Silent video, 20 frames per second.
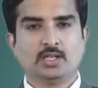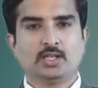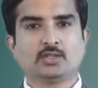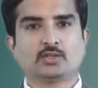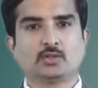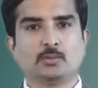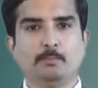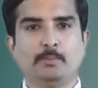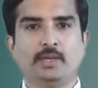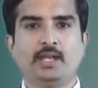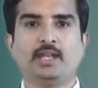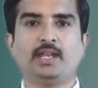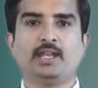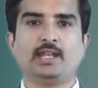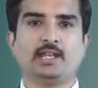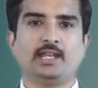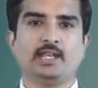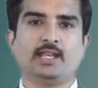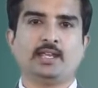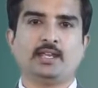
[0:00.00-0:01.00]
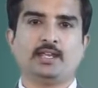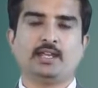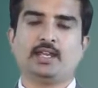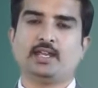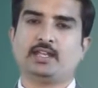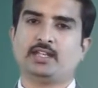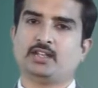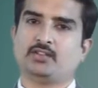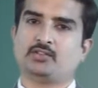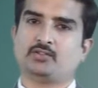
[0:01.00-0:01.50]
So medially
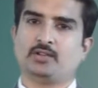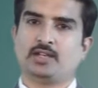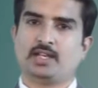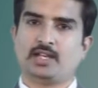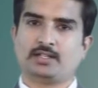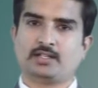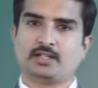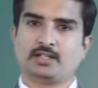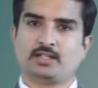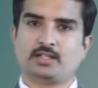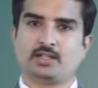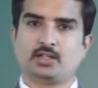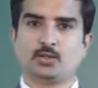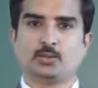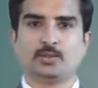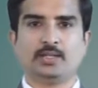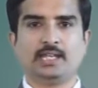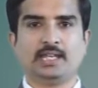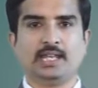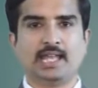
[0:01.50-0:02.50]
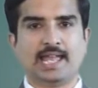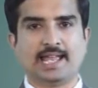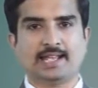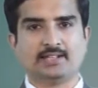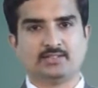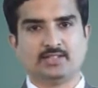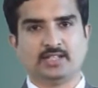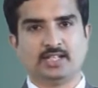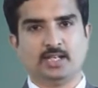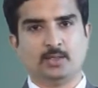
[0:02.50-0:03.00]
it is related to the
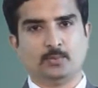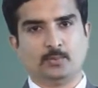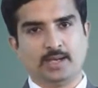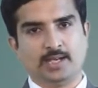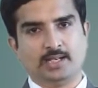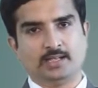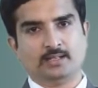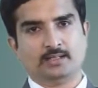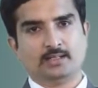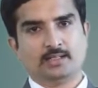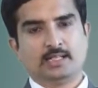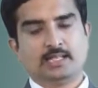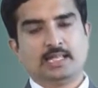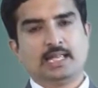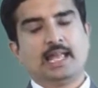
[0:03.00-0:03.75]
axillary vein,